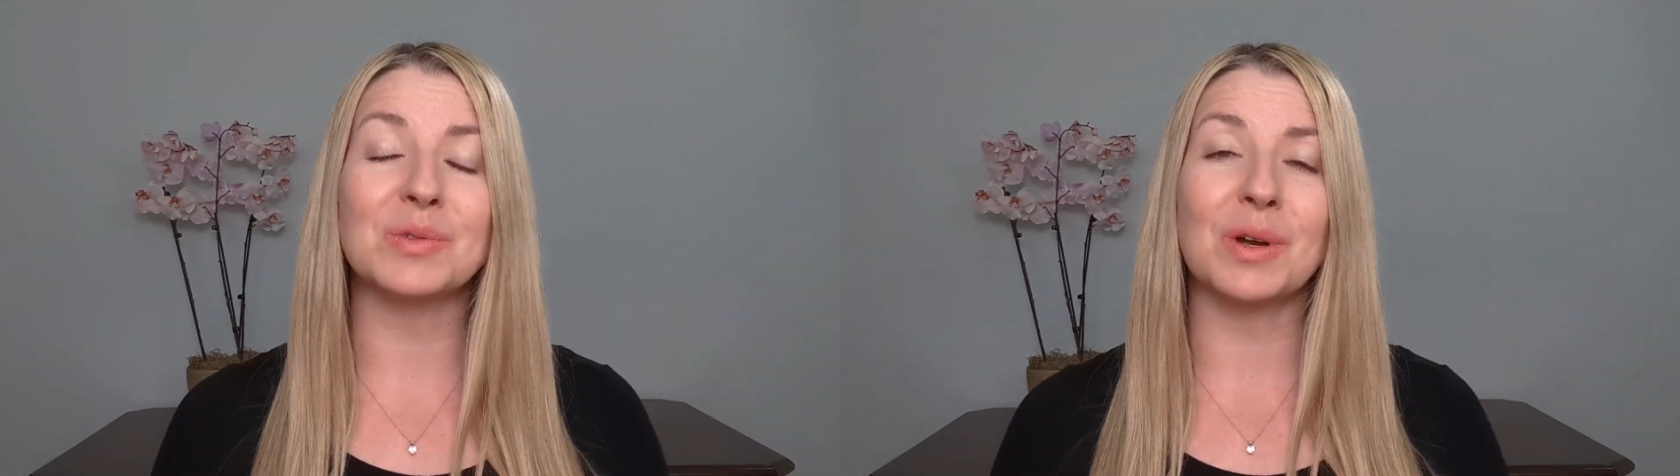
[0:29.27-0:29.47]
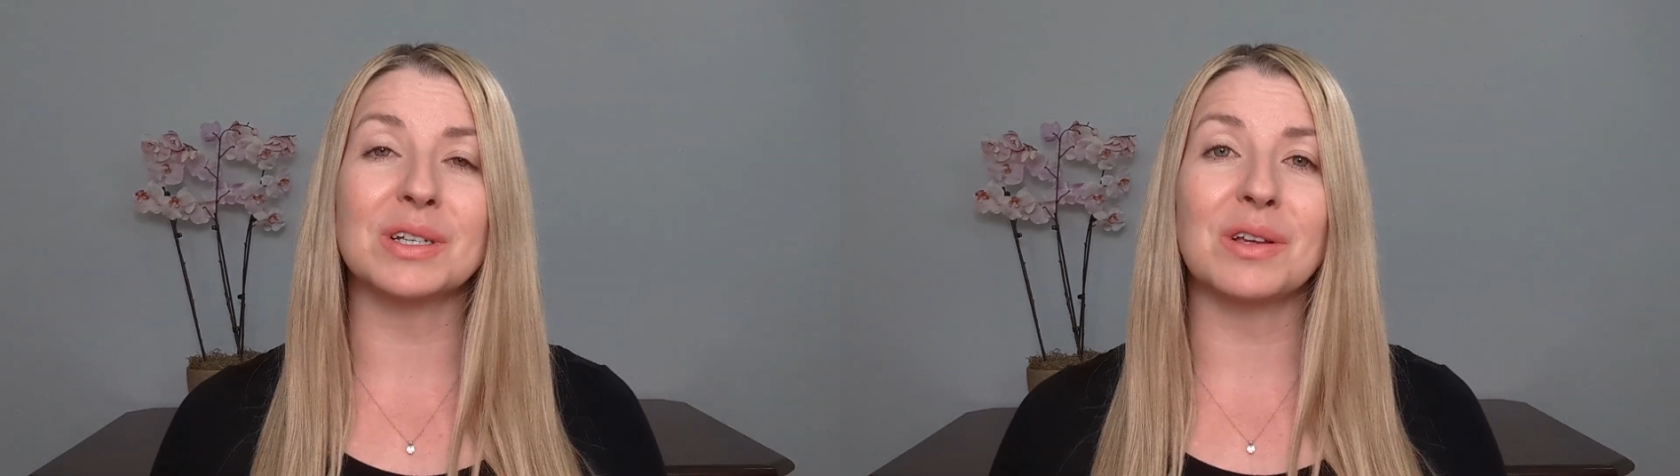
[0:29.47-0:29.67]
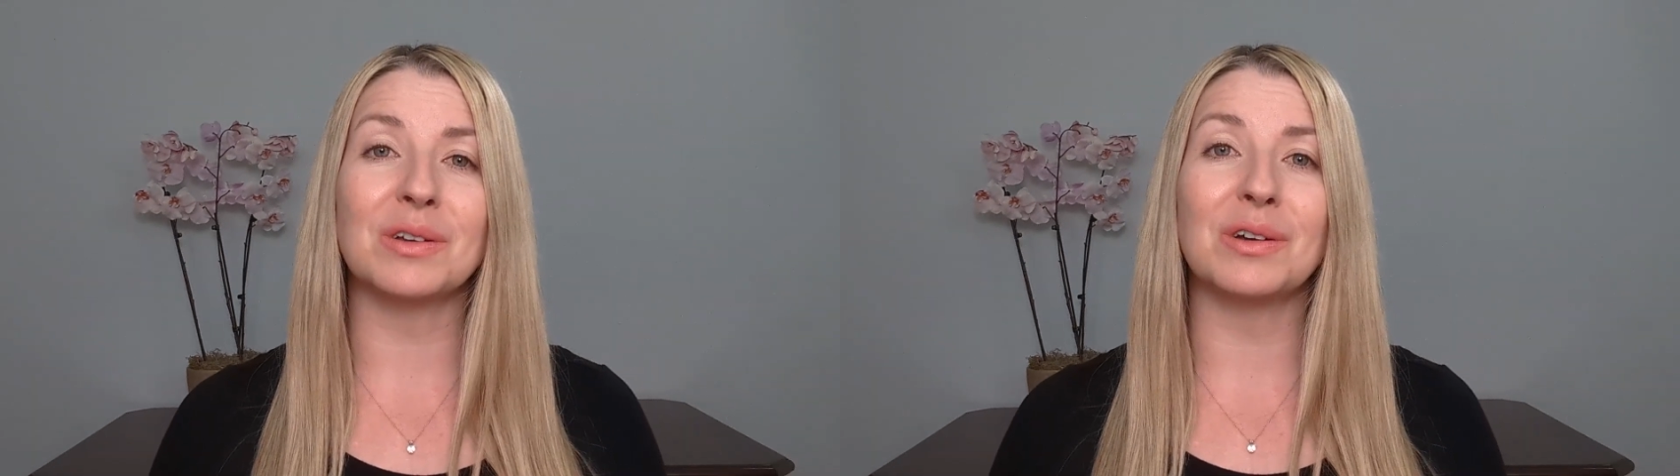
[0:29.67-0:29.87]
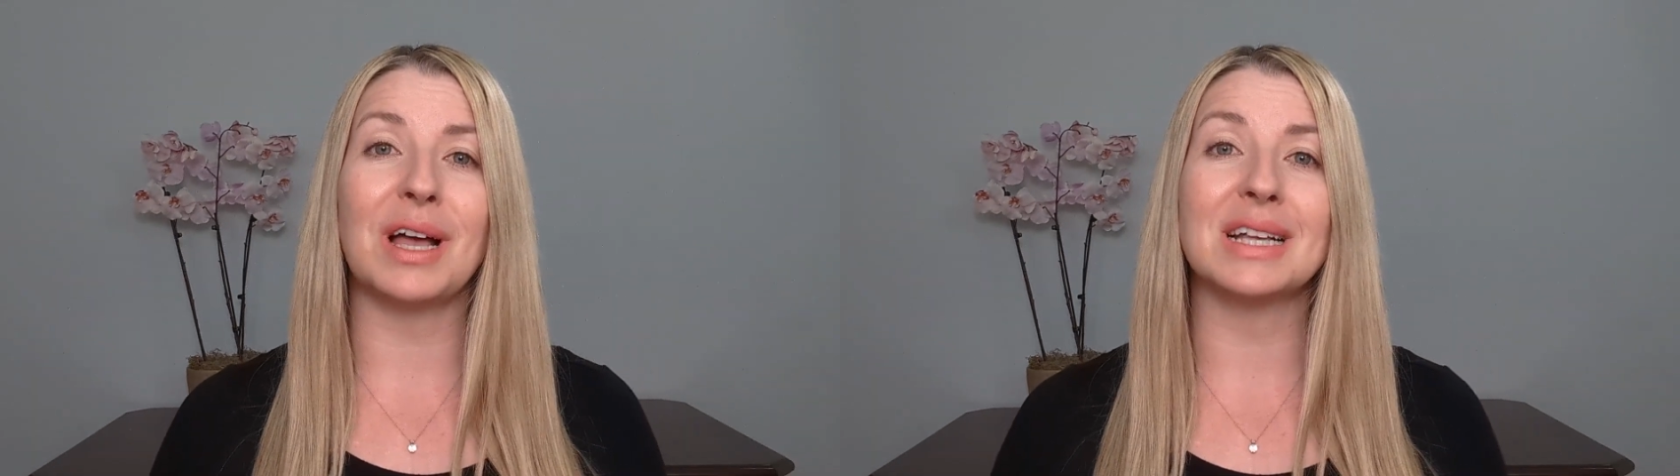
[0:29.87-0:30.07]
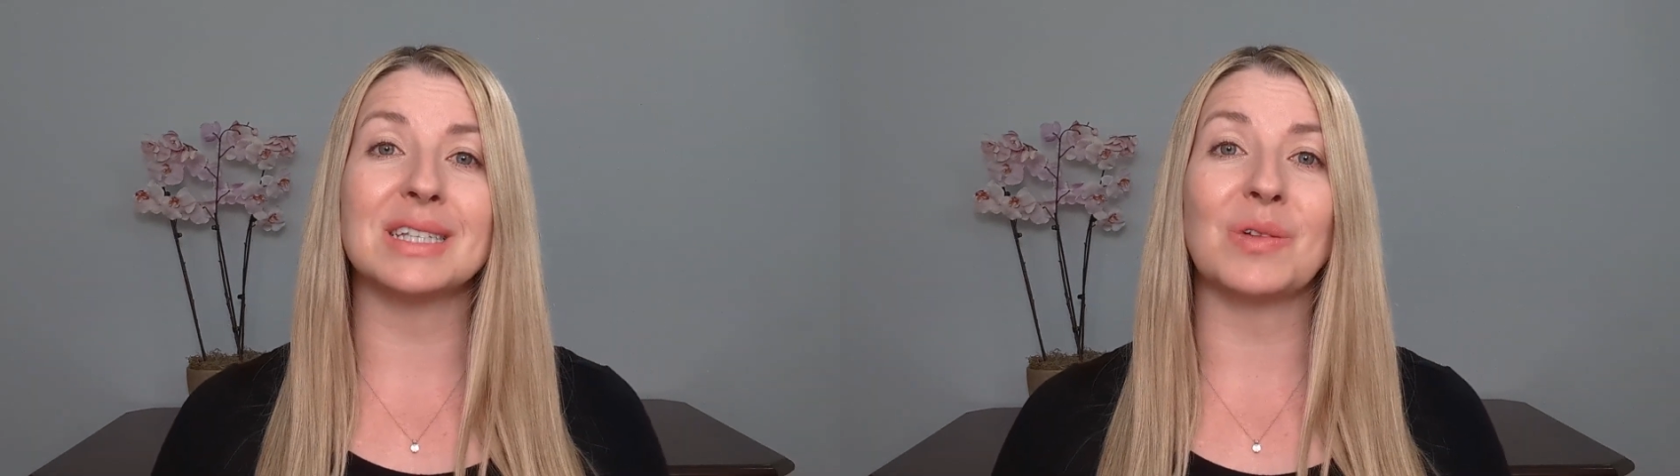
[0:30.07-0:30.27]
worked on Google
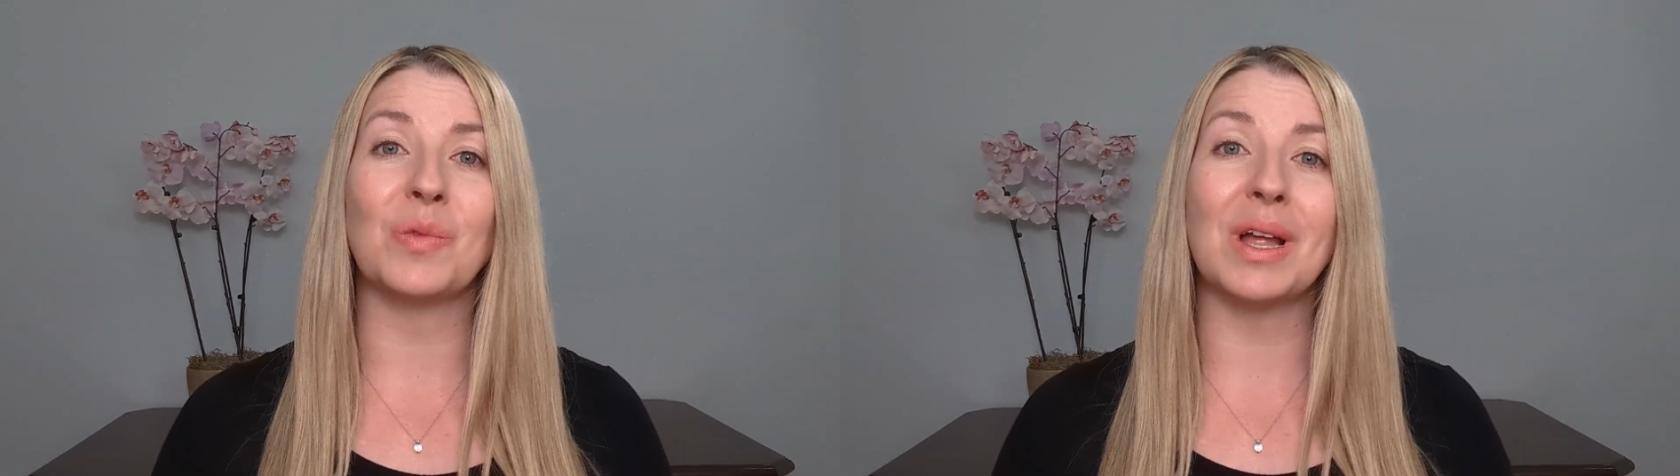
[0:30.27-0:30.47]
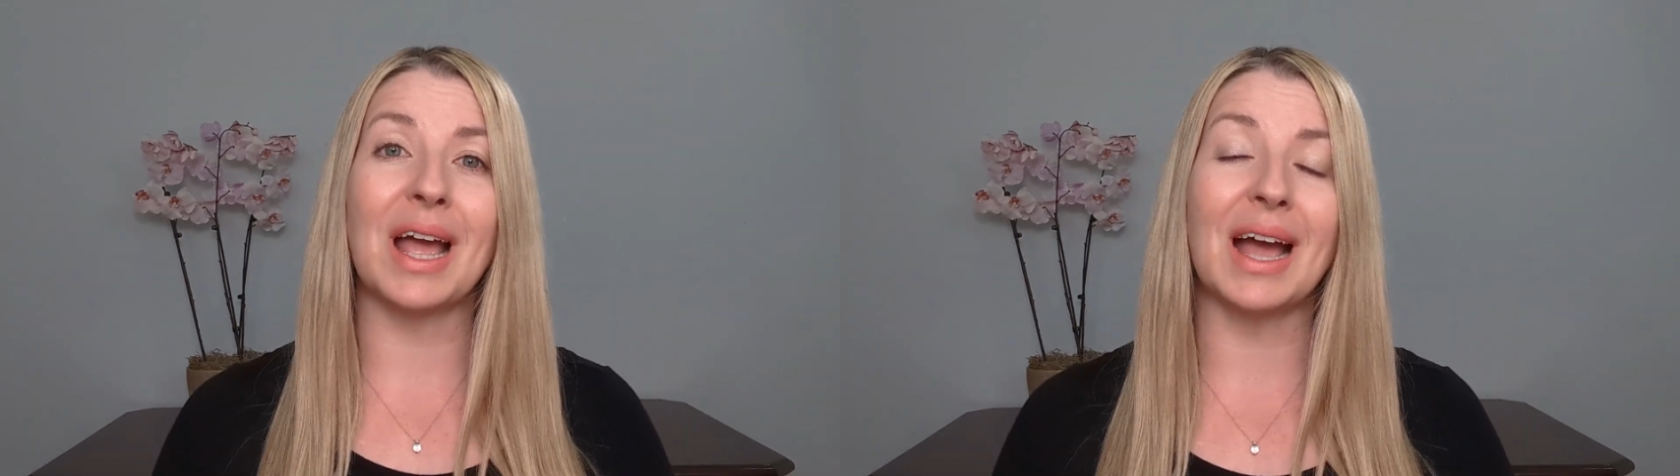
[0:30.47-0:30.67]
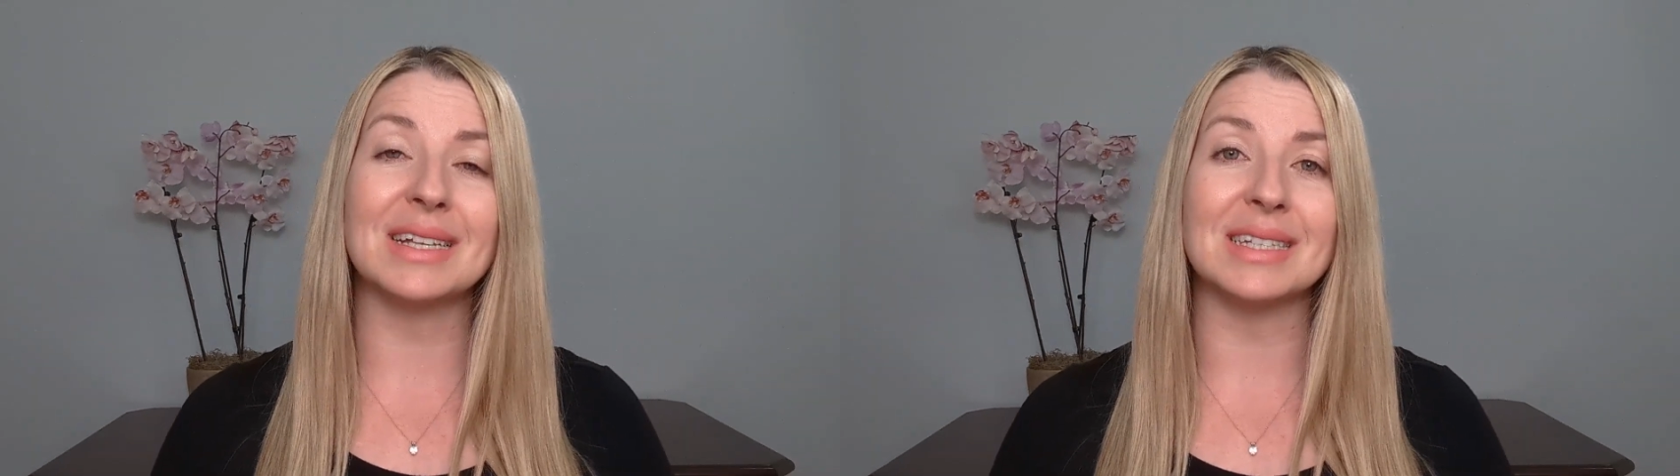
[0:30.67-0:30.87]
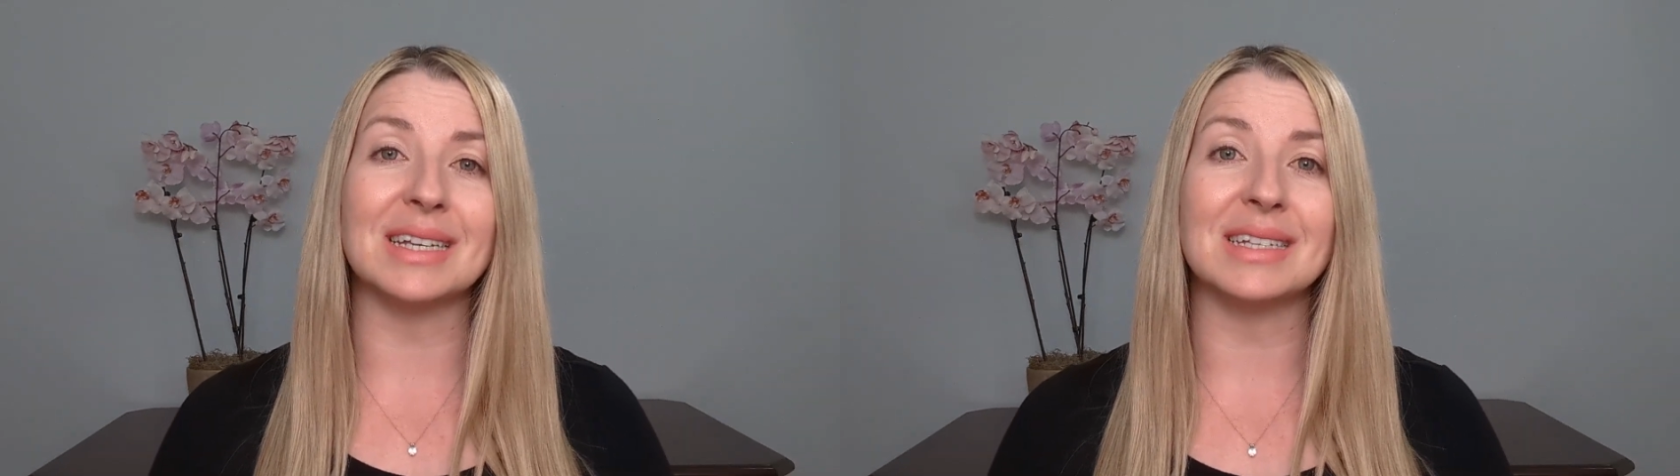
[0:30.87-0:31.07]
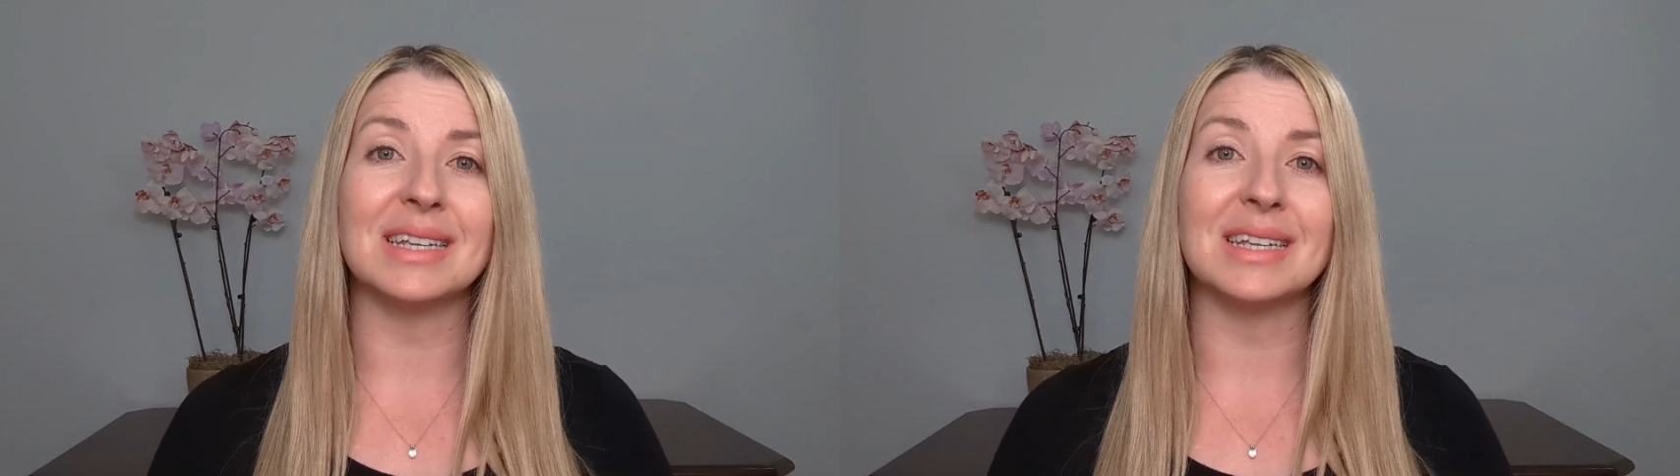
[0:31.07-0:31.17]
Ads and what hasn't.